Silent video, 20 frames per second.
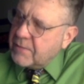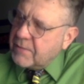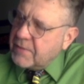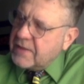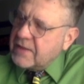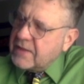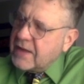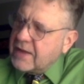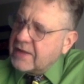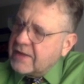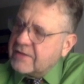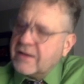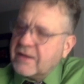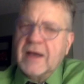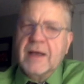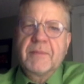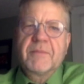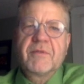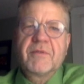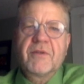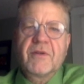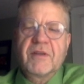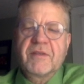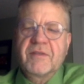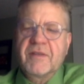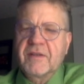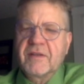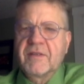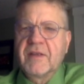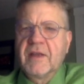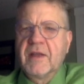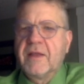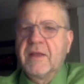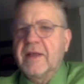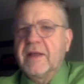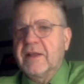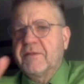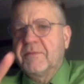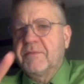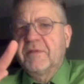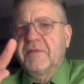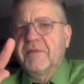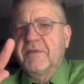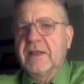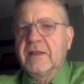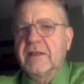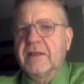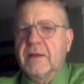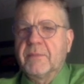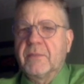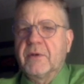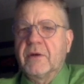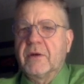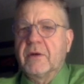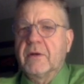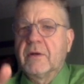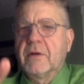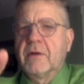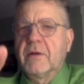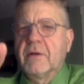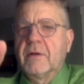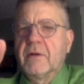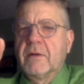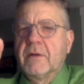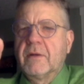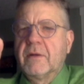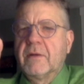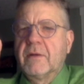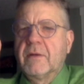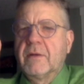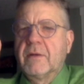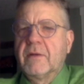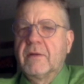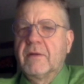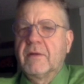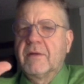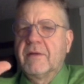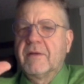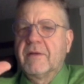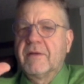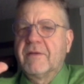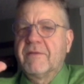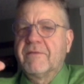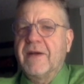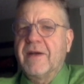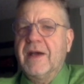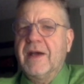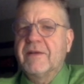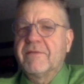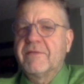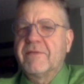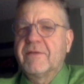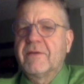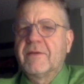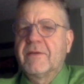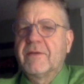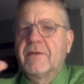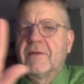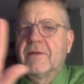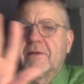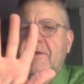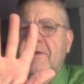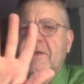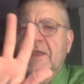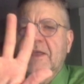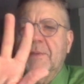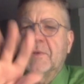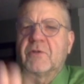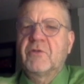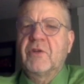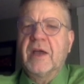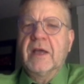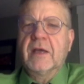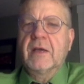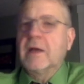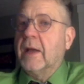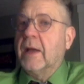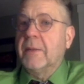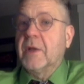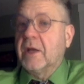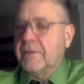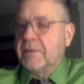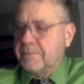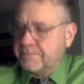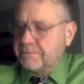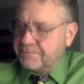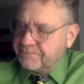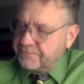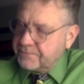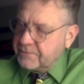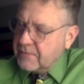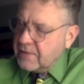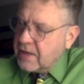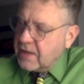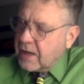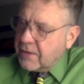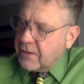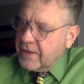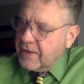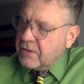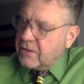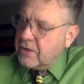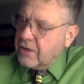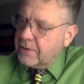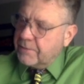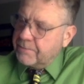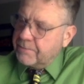be 9 times 36. That's mistake number 5. Keeping track? I'm not. All right, good.